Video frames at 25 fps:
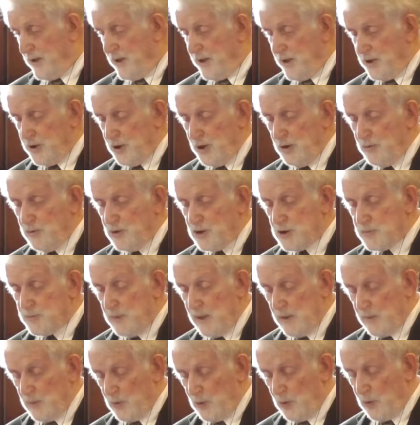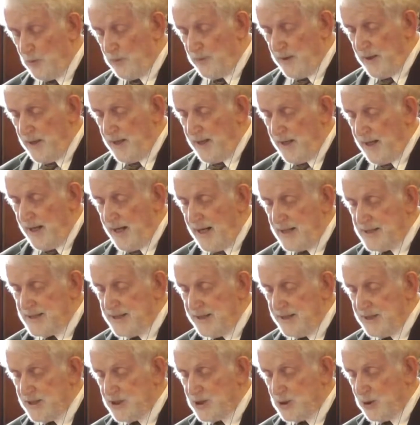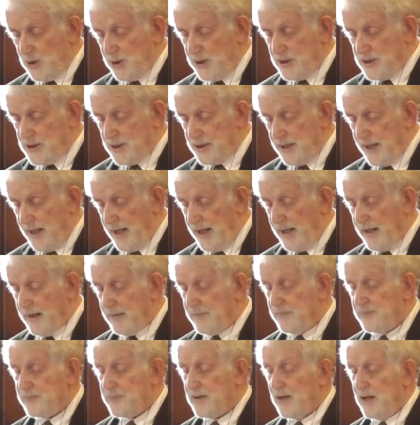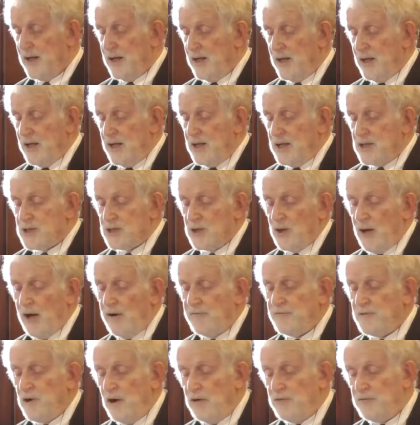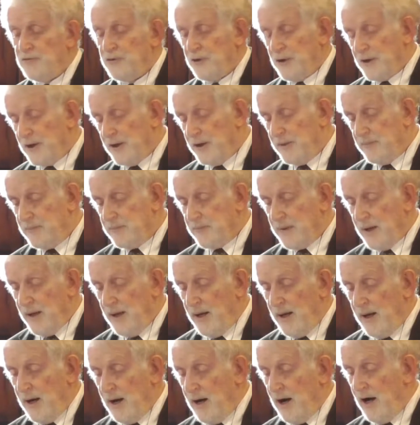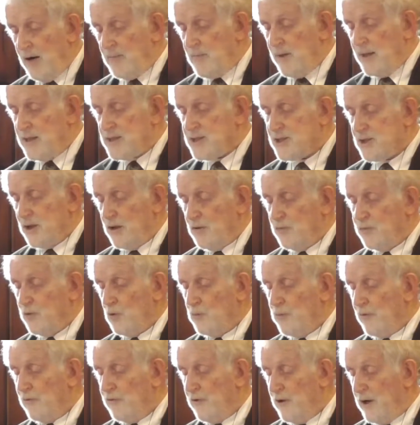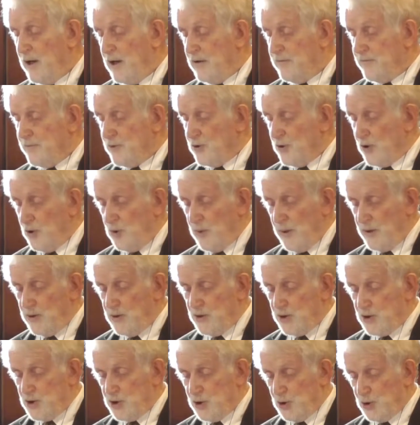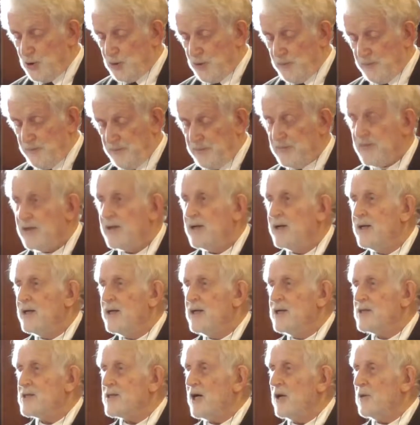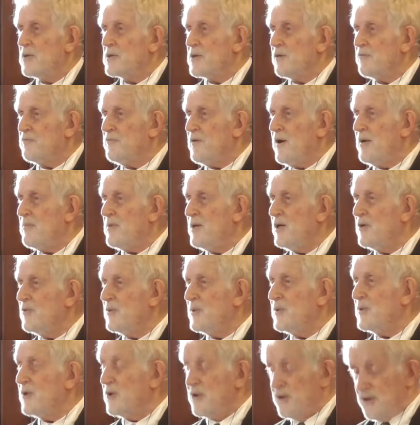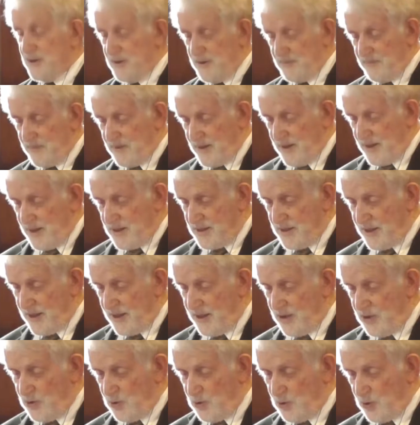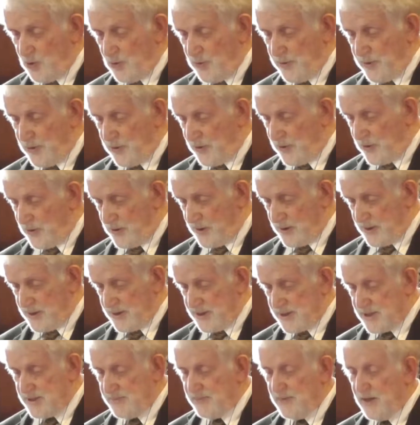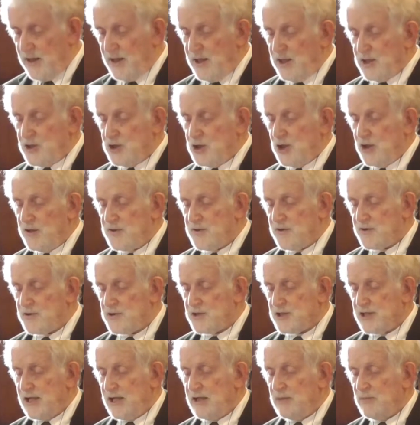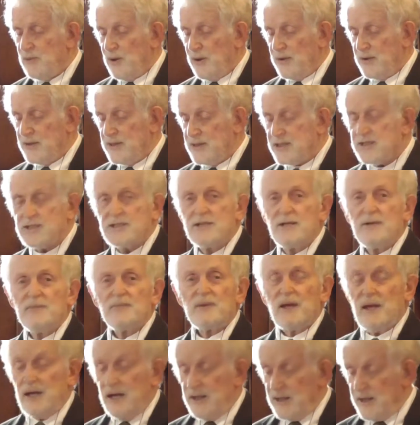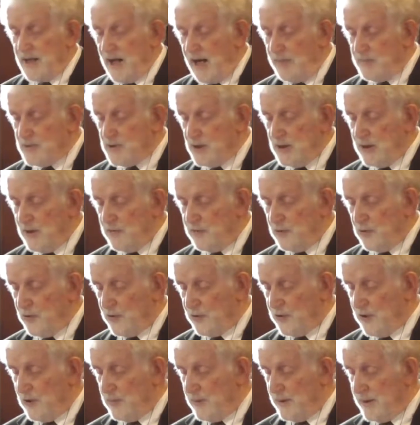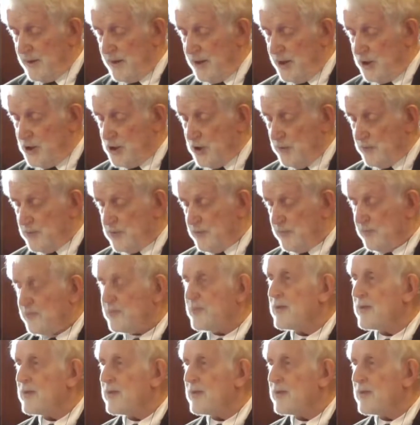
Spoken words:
a numerous people as he is doing today. So have no fear, I myself will provide for you and your children." So it was a family reunion to end all reunions. Joseph's 10 brothers came to live with him in Egypt,